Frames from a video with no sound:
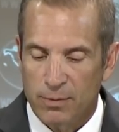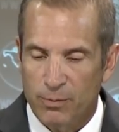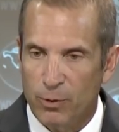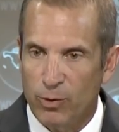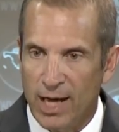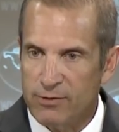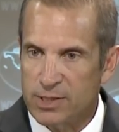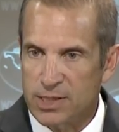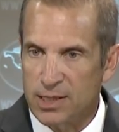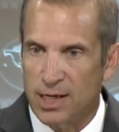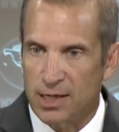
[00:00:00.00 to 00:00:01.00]
But we haven't
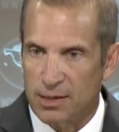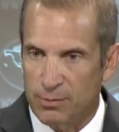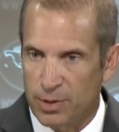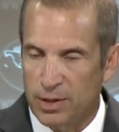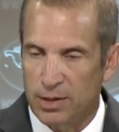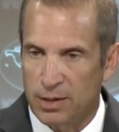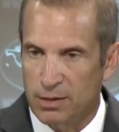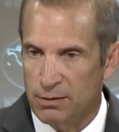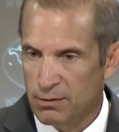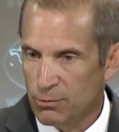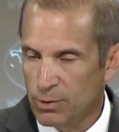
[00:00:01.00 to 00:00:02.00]
seen that completely
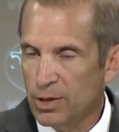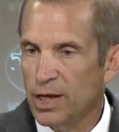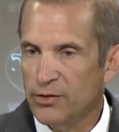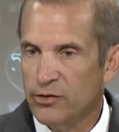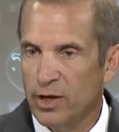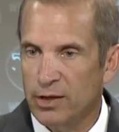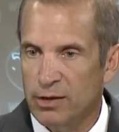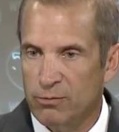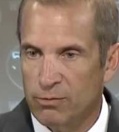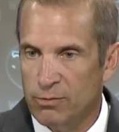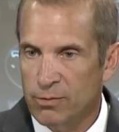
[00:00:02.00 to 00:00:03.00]
realized yet,
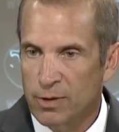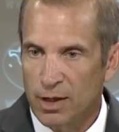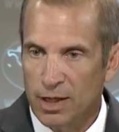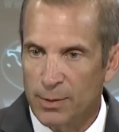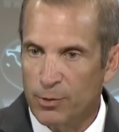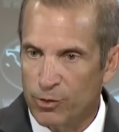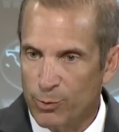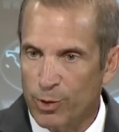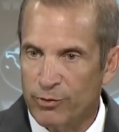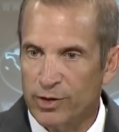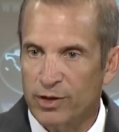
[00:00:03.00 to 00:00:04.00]
and Aleppo is a
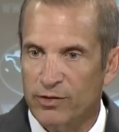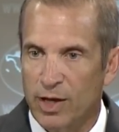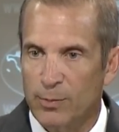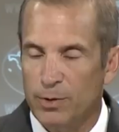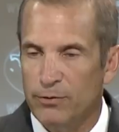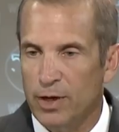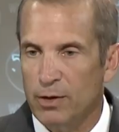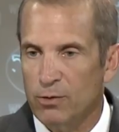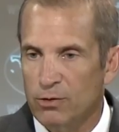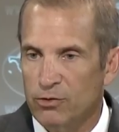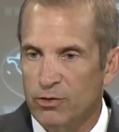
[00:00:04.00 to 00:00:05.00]
perfect example of that,
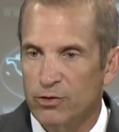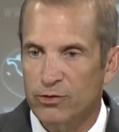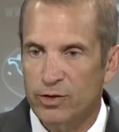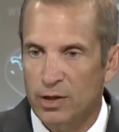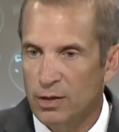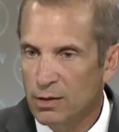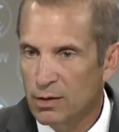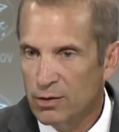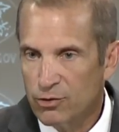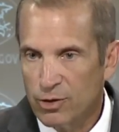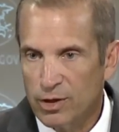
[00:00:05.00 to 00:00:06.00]
where you still see
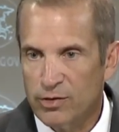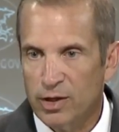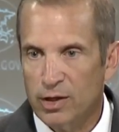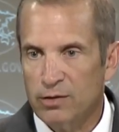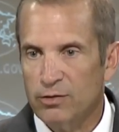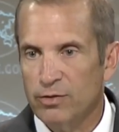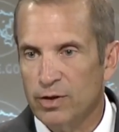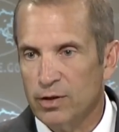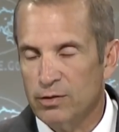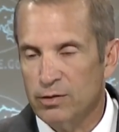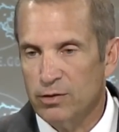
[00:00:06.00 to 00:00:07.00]
strikes hitting
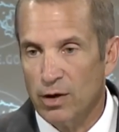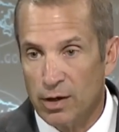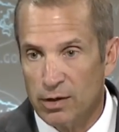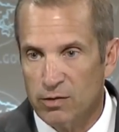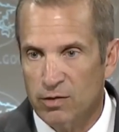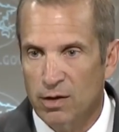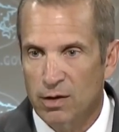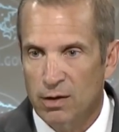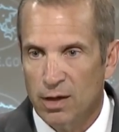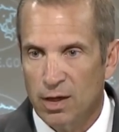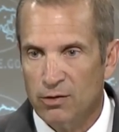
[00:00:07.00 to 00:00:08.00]
civilian targets
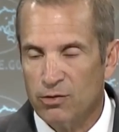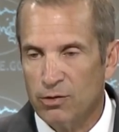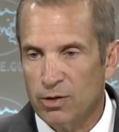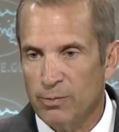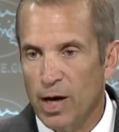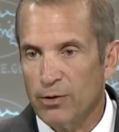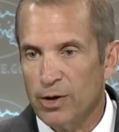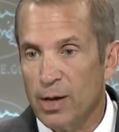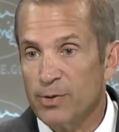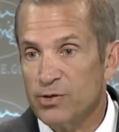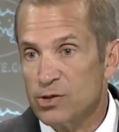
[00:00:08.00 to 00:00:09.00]
and certainly moderate
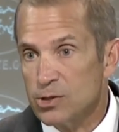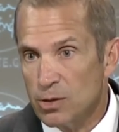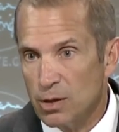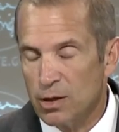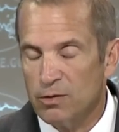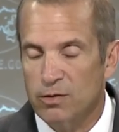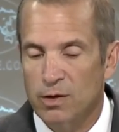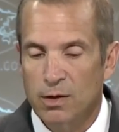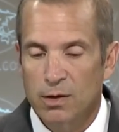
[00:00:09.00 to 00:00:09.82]
opposition targets,